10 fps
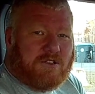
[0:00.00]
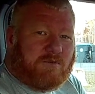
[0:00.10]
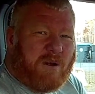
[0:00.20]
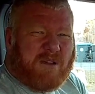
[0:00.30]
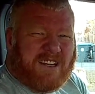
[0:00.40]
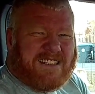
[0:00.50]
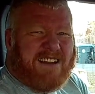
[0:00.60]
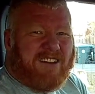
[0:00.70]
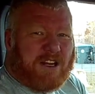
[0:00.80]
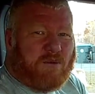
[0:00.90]
so it's probably going to
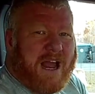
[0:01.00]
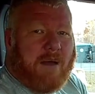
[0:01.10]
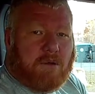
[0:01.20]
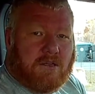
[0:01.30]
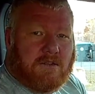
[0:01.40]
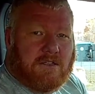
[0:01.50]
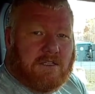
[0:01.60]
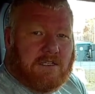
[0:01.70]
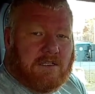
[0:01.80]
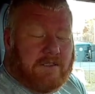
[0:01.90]
sound like crap
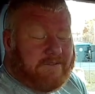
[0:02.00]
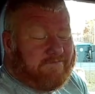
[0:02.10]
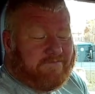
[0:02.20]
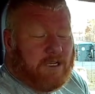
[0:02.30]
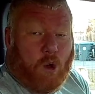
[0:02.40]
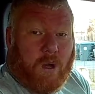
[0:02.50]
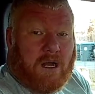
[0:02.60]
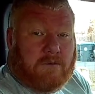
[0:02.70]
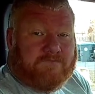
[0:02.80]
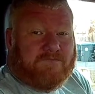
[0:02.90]
oh
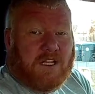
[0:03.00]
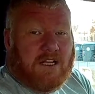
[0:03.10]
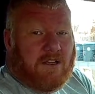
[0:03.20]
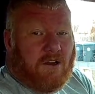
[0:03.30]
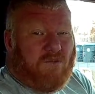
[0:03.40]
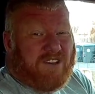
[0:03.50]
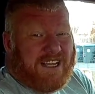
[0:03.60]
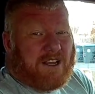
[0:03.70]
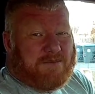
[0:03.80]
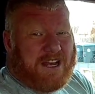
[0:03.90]
well, hopefully
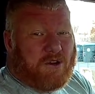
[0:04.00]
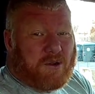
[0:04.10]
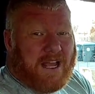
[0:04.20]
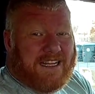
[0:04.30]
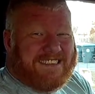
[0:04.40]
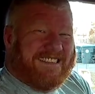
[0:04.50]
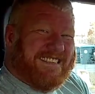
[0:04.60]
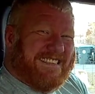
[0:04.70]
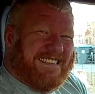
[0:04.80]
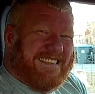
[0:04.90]
it comes out okay.
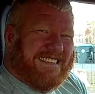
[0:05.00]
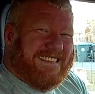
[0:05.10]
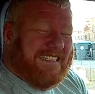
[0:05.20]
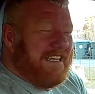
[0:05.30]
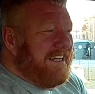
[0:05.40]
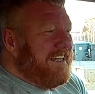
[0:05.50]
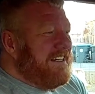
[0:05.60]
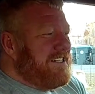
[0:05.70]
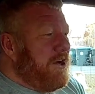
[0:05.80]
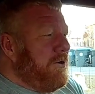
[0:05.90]

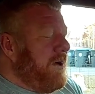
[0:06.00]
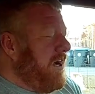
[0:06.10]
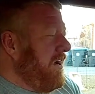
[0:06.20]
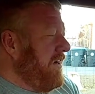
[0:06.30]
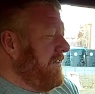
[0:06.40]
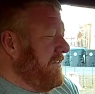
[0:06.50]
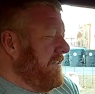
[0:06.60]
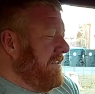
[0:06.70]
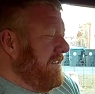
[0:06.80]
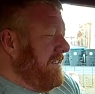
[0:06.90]
So, uh,
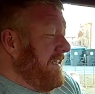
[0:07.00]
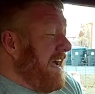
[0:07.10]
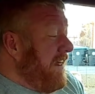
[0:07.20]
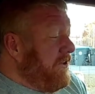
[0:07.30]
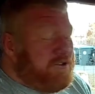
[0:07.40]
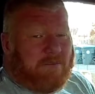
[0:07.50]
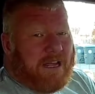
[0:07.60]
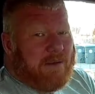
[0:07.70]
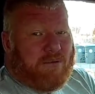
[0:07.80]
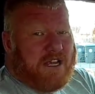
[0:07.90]
yeah, those are
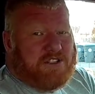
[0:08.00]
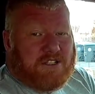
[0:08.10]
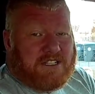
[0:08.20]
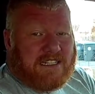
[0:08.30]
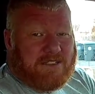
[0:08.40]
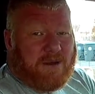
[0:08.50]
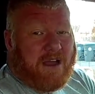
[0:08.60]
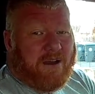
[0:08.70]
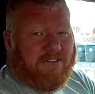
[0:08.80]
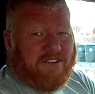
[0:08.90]
my impressions. That's
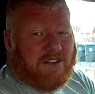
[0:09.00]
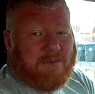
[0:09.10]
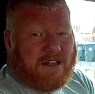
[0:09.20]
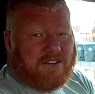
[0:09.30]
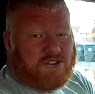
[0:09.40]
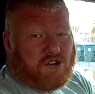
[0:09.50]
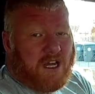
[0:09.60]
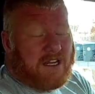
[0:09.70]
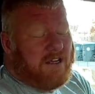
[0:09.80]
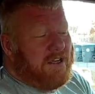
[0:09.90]
how I feel about this
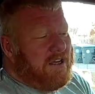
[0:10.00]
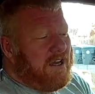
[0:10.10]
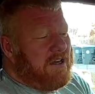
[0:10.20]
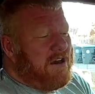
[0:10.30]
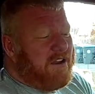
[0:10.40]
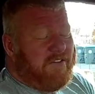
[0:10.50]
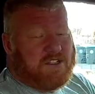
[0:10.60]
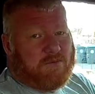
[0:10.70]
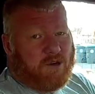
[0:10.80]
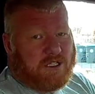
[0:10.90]
truck. Uh, I'll give you
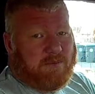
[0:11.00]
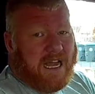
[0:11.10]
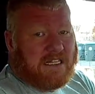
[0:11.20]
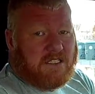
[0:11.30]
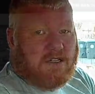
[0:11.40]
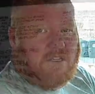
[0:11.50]
some more specs.